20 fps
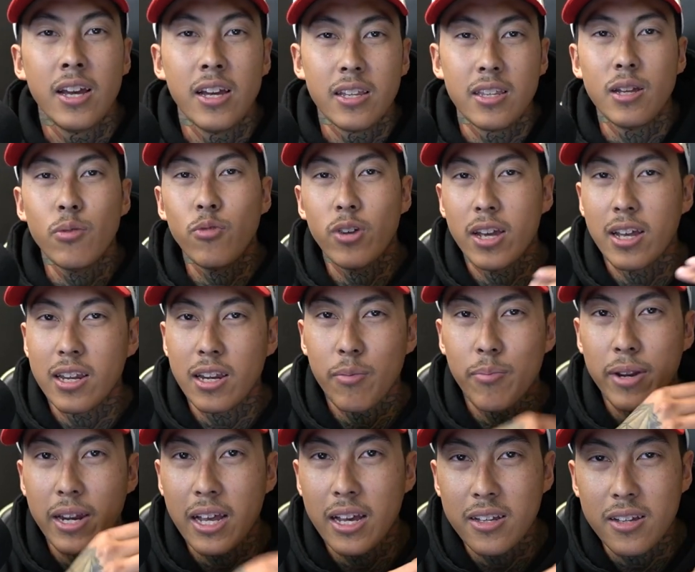Then we end up
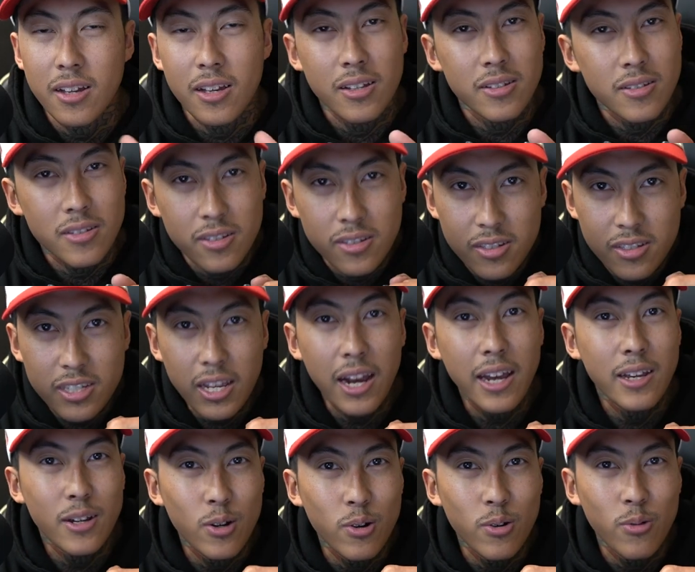in that
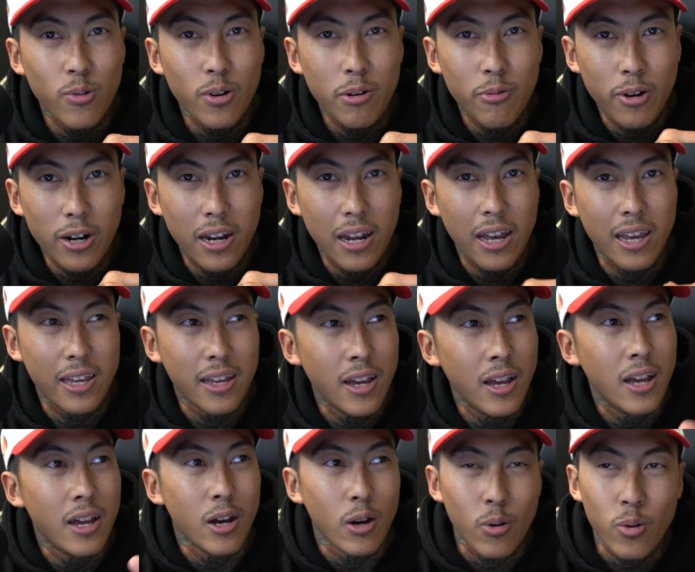cycle where we're like,
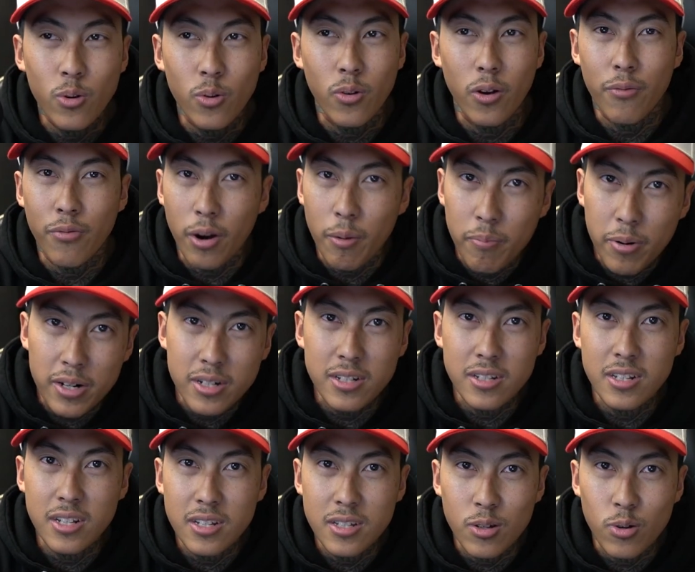ooh, if I purchase
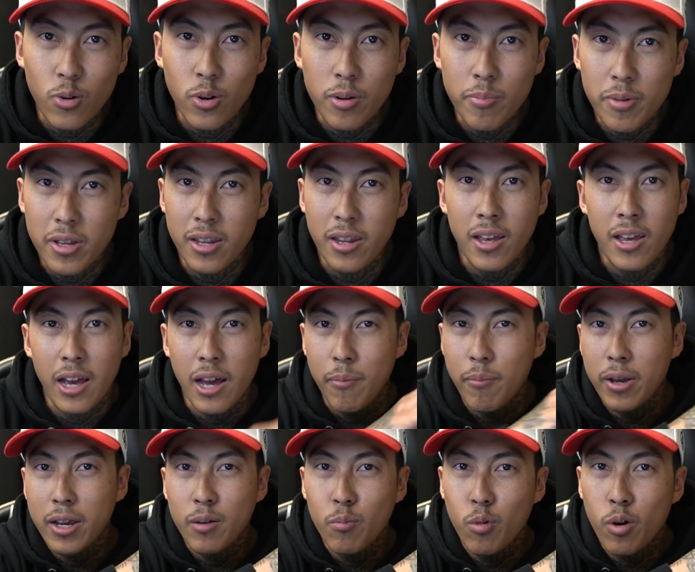this equipment, I'm
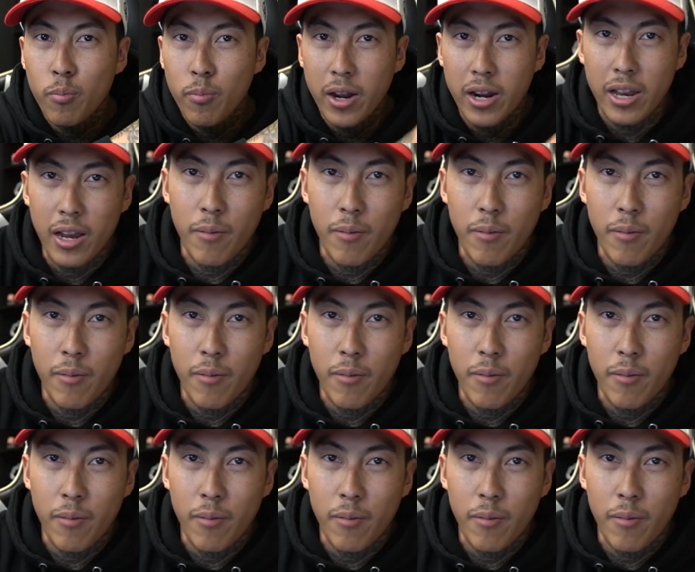making more money.